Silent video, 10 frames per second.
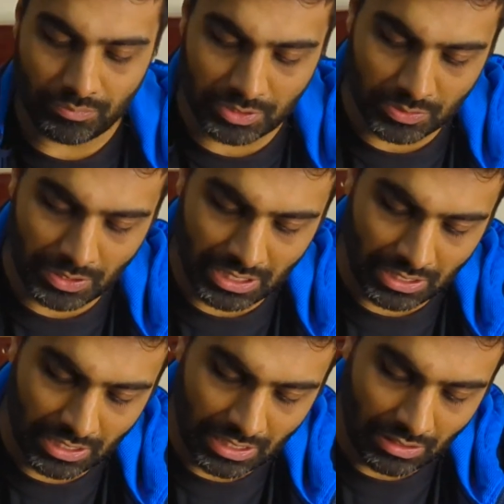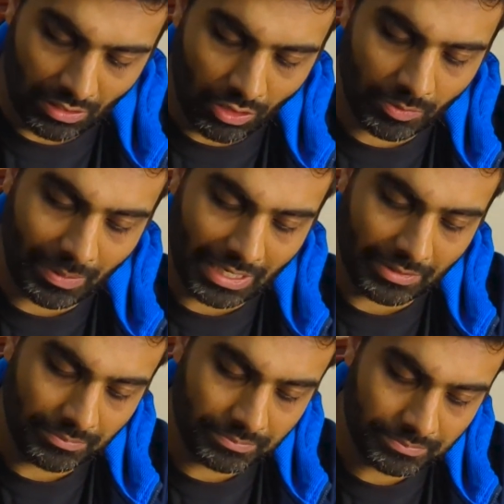between the hard
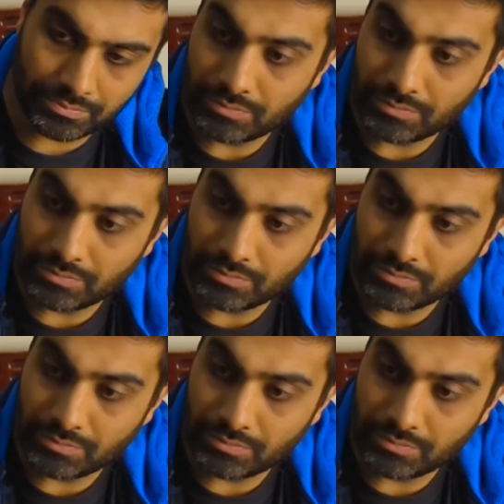palate,